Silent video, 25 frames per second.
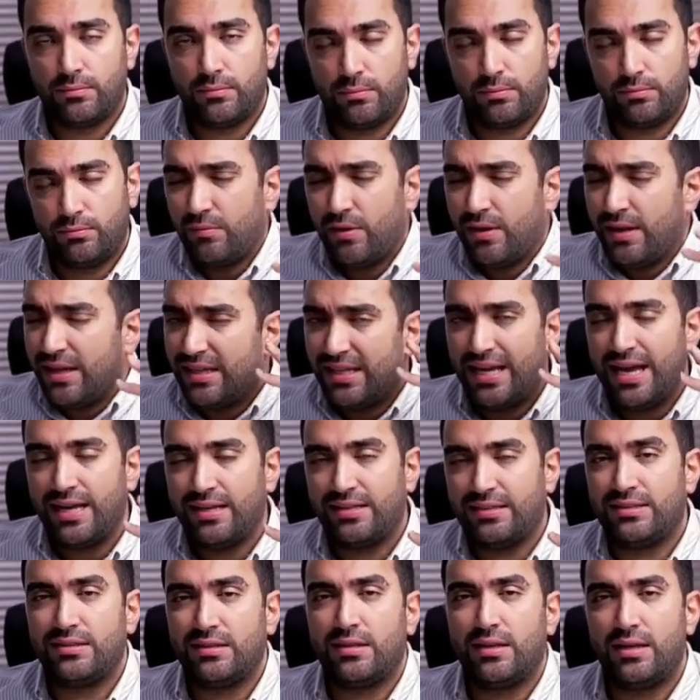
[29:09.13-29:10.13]
For the
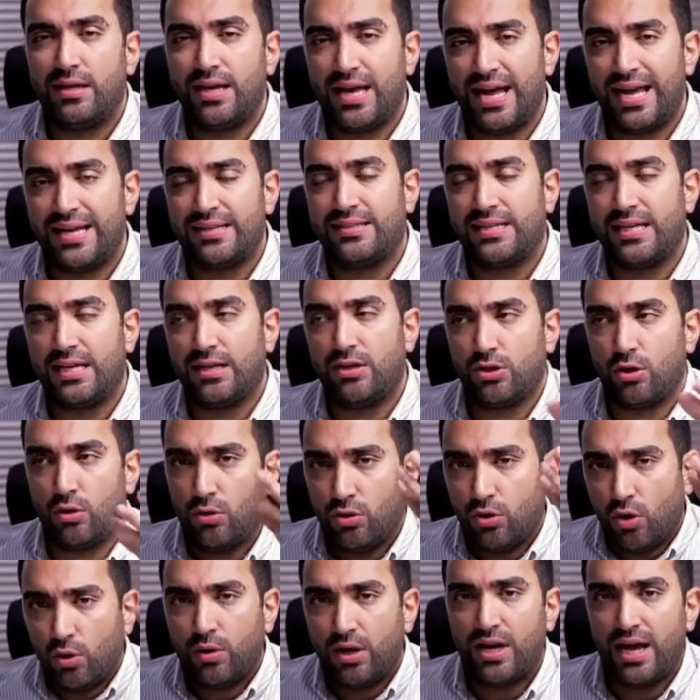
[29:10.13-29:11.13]
guests, I say don't
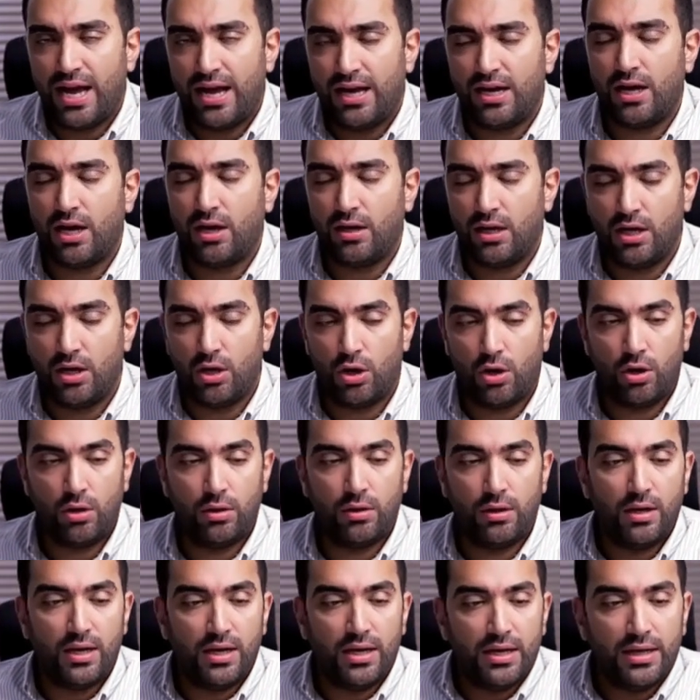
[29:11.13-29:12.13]
go on IR at
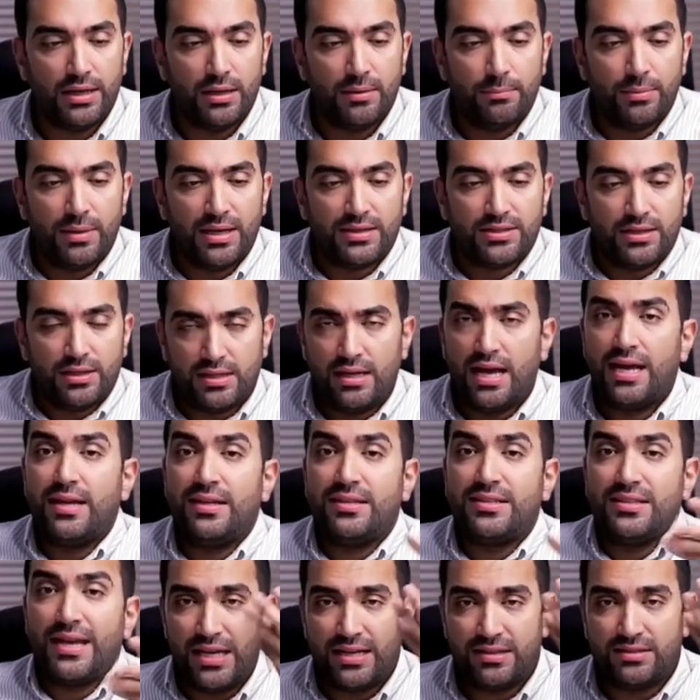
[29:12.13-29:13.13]
all. It makes a lot of
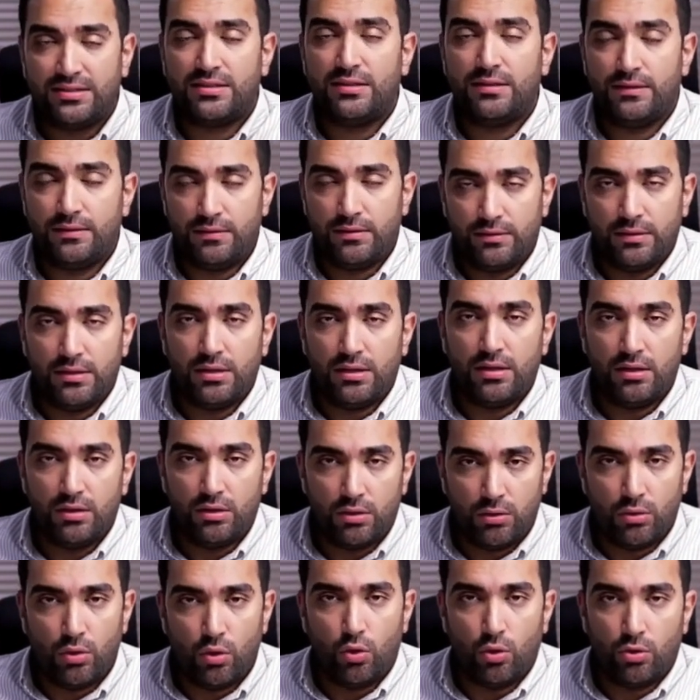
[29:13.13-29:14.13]
sense.
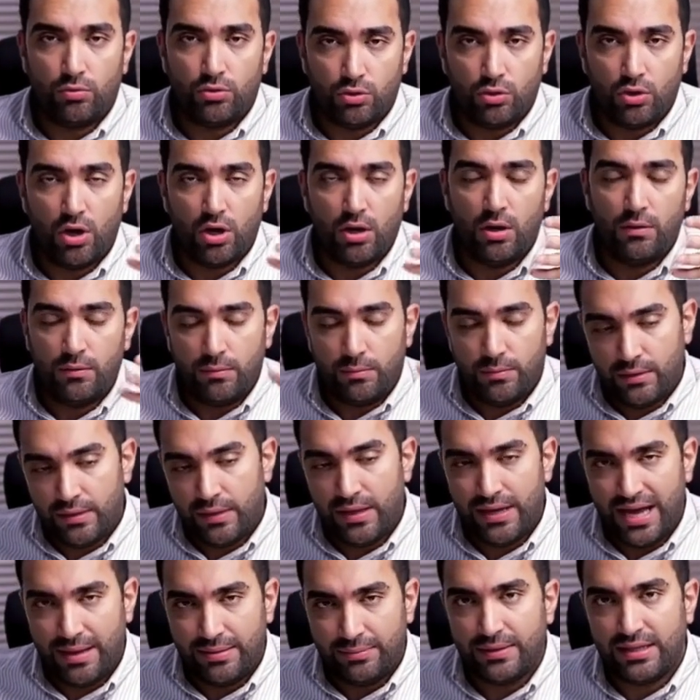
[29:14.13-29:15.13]
Overall,
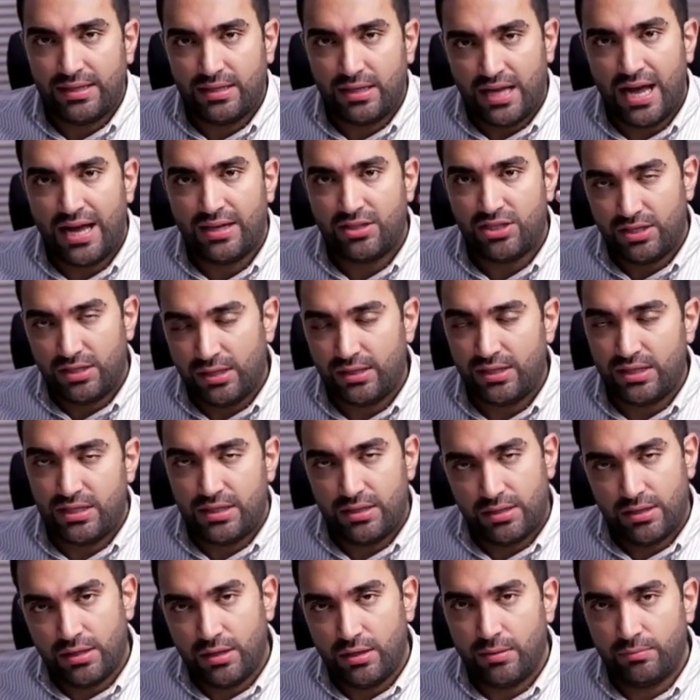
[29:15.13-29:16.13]
I mean logically,
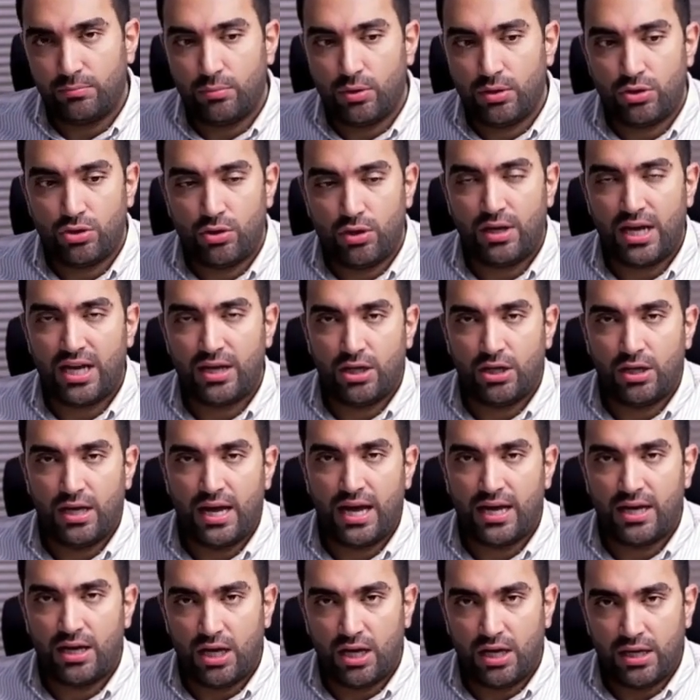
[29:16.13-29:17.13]
put your head on
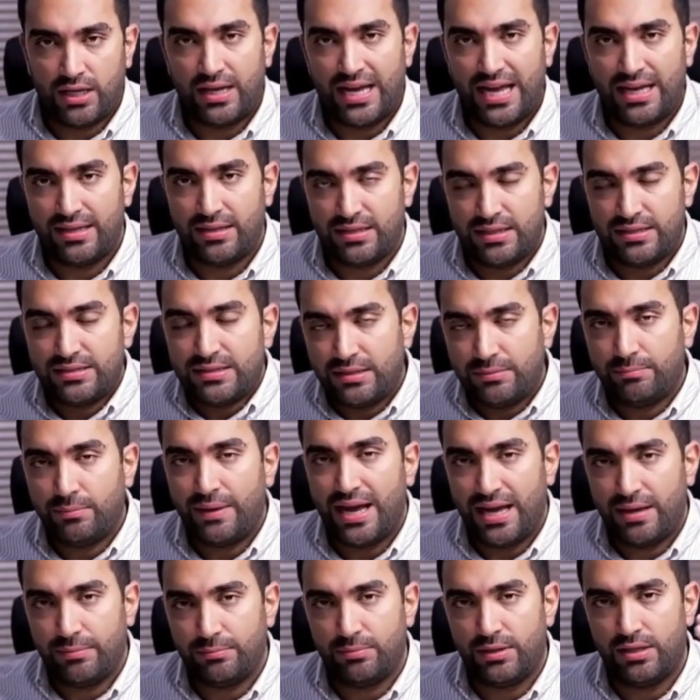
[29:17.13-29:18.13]
IR, at least in
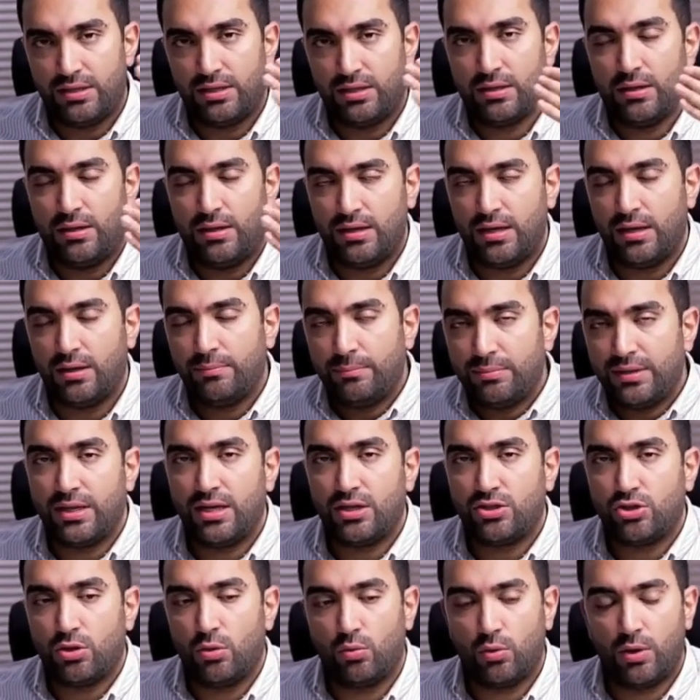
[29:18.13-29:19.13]
my opinion,
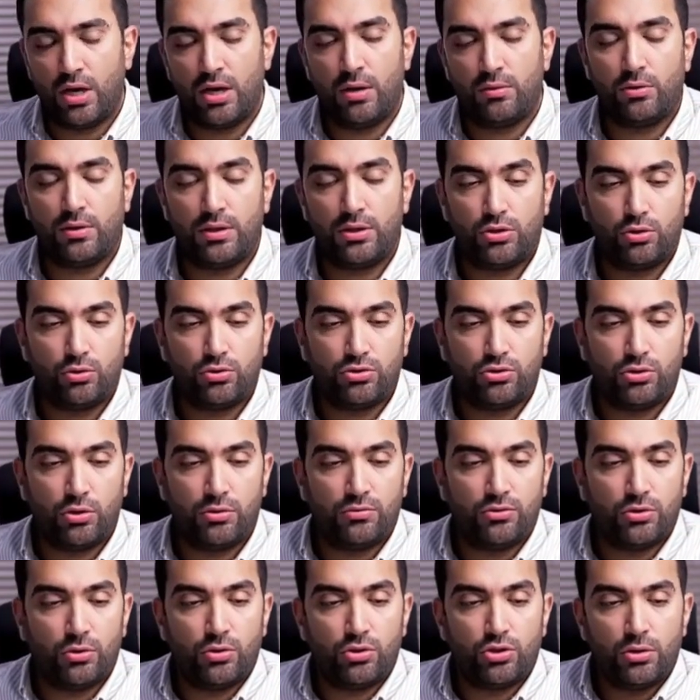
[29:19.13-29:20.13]
because you want to reduce your
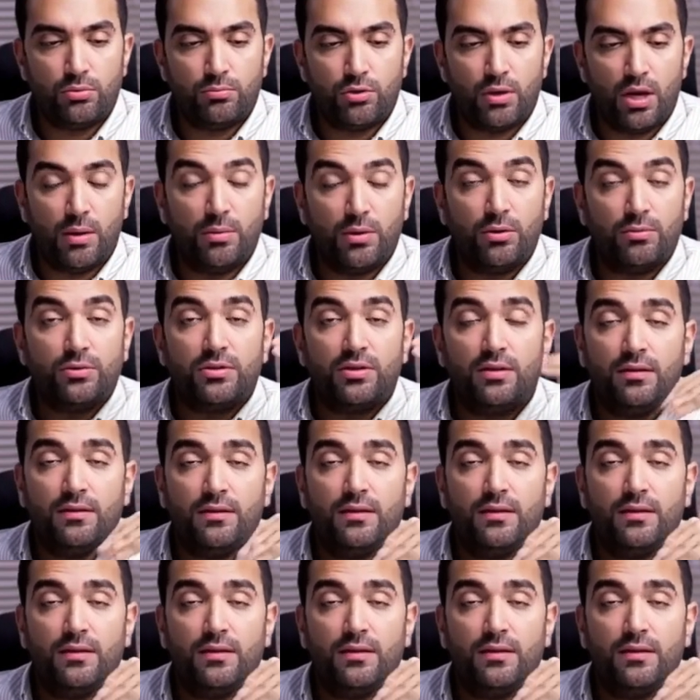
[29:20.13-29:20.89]
future problems.